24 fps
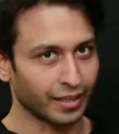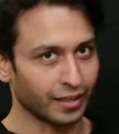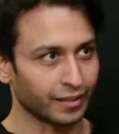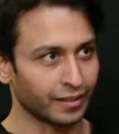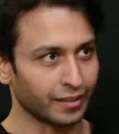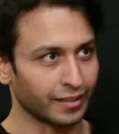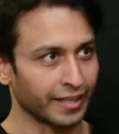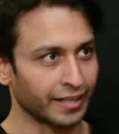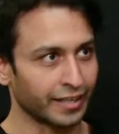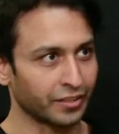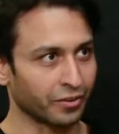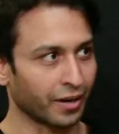
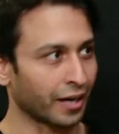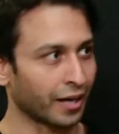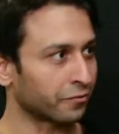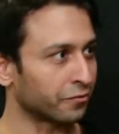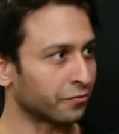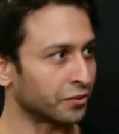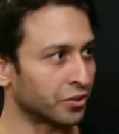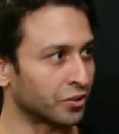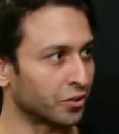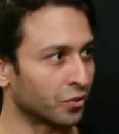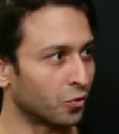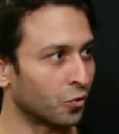interact
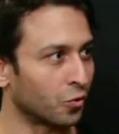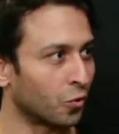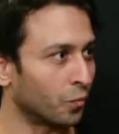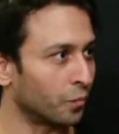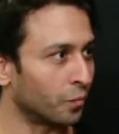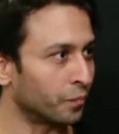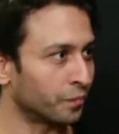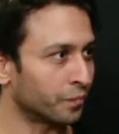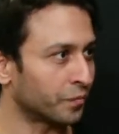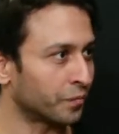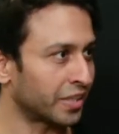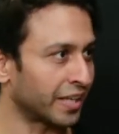with your
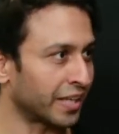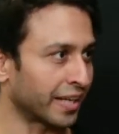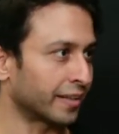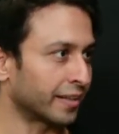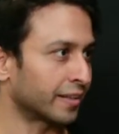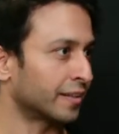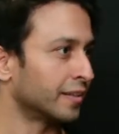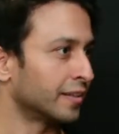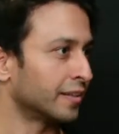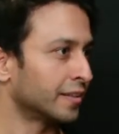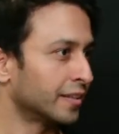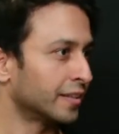home
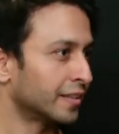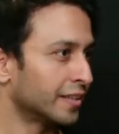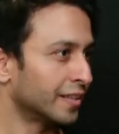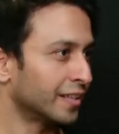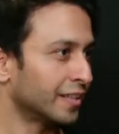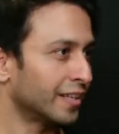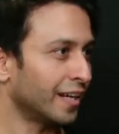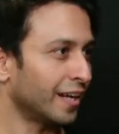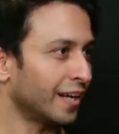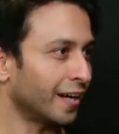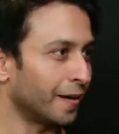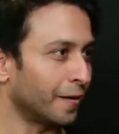tech.
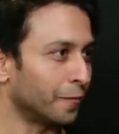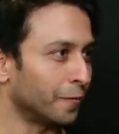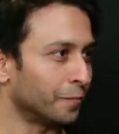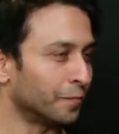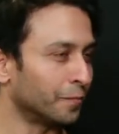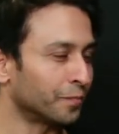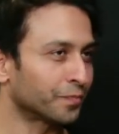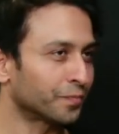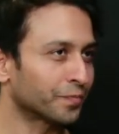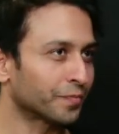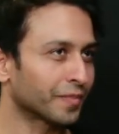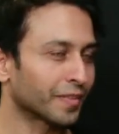
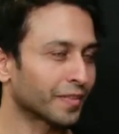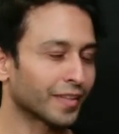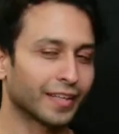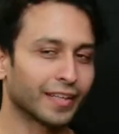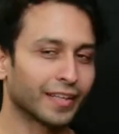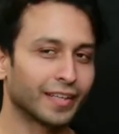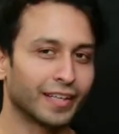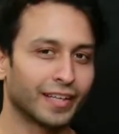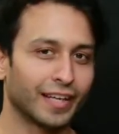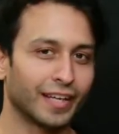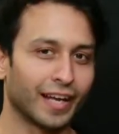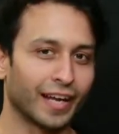
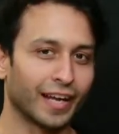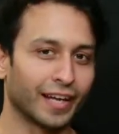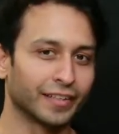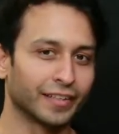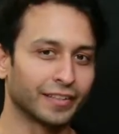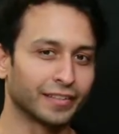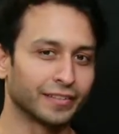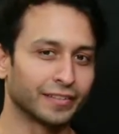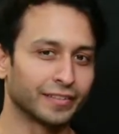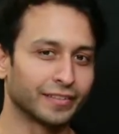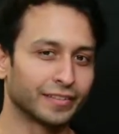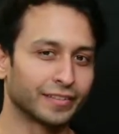
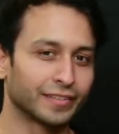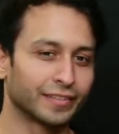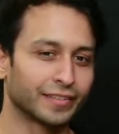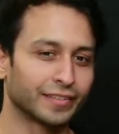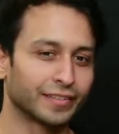And